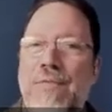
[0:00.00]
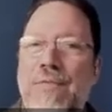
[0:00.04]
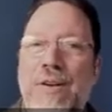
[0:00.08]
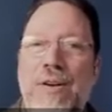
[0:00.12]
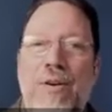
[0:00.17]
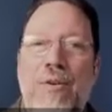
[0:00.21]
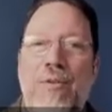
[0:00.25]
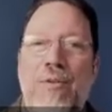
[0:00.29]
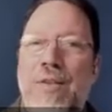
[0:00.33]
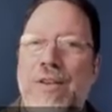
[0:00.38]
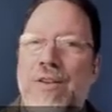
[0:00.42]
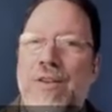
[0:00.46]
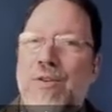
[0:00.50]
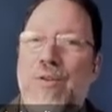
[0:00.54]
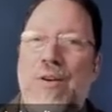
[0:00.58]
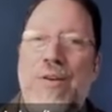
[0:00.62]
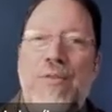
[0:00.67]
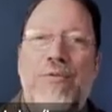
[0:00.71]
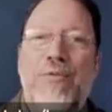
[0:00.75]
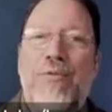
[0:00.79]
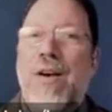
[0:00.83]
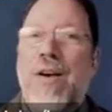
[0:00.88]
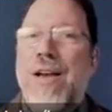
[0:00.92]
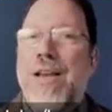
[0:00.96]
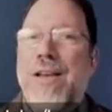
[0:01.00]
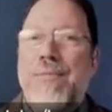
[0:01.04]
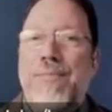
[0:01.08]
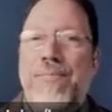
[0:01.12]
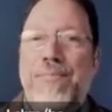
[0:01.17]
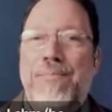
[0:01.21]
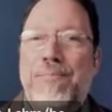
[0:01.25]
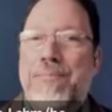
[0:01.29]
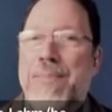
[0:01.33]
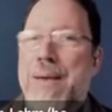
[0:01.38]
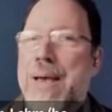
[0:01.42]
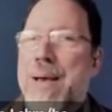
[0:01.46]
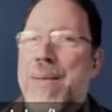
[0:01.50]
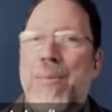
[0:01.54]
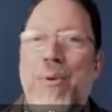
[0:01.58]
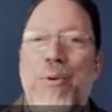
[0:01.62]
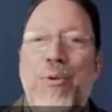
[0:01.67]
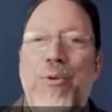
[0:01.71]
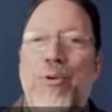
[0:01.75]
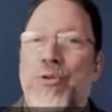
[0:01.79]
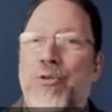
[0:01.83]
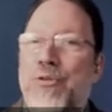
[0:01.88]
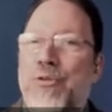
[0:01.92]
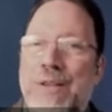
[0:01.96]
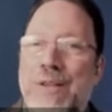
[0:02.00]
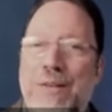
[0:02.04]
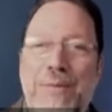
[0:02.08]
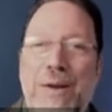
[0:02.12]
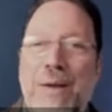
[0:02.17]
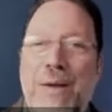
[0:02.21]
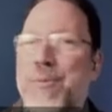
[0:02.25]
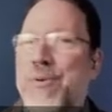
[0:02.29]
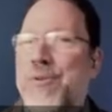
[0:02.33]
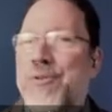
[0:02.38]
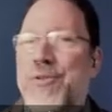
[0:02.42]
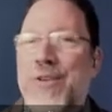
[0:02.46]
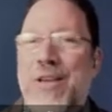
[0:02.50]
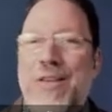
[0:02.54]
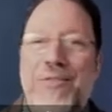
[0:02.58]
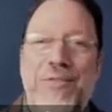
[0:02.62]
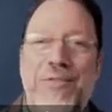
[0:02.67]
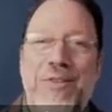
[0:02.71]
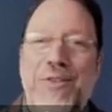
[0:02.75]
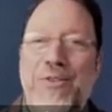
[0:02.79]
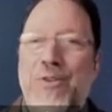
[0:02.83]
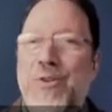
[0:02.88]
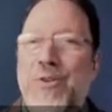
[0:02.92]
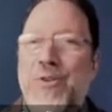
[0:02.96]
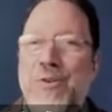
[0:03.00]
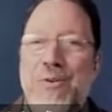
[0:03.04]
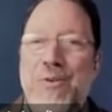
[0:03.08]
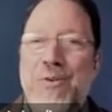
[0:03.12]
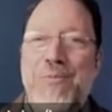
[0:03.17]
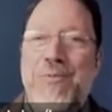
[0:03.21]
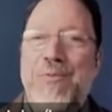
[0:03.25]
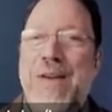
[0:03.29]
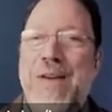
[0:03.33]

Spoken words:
that you can find pebbles that represent the 2